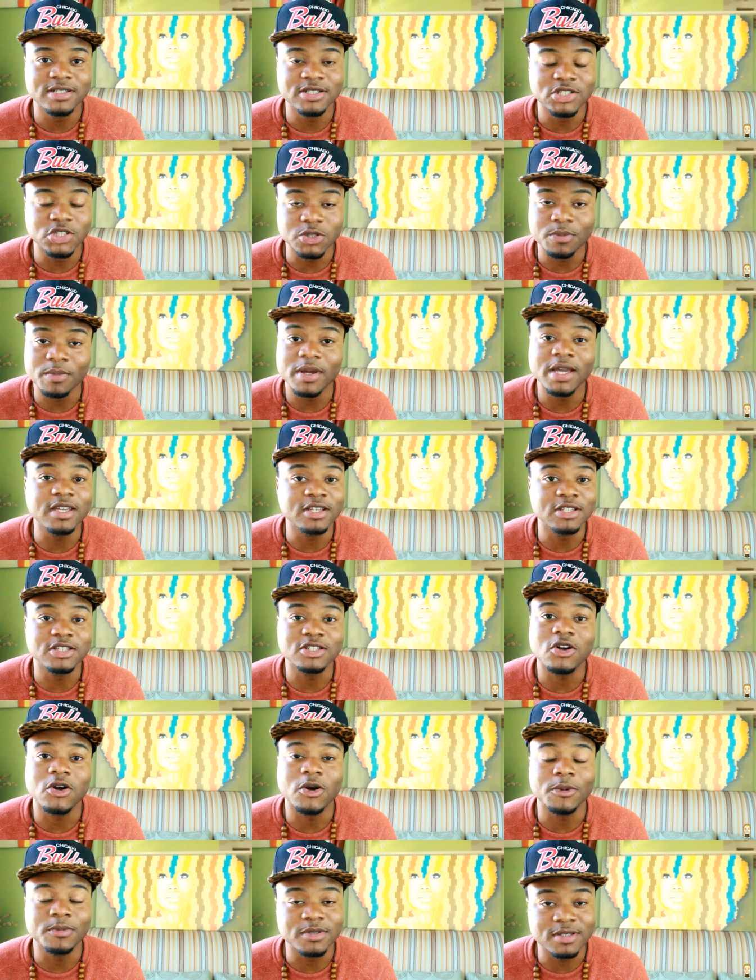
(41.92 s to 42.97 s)
Jamaicans
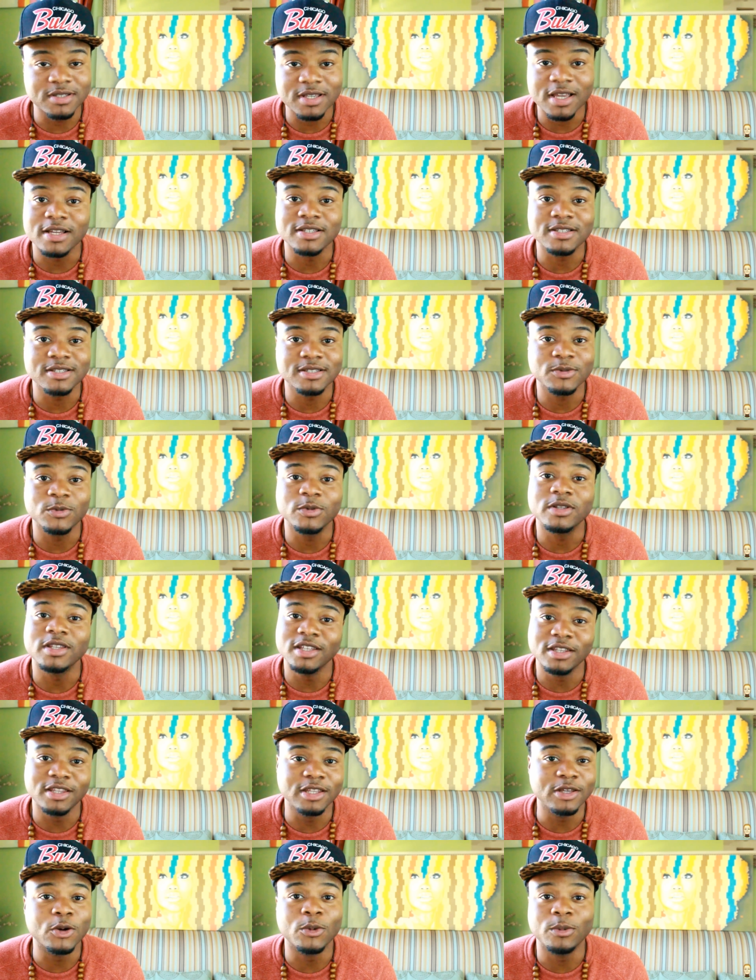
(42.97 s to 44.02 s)
are obsessed with
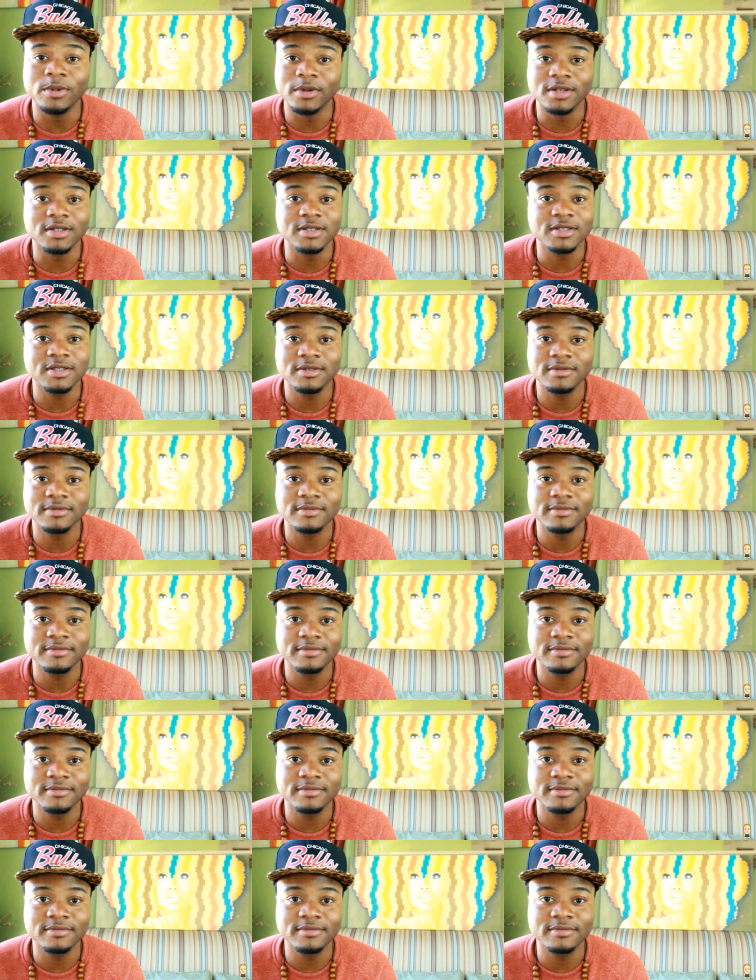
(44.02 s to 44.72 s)
Ethiopians.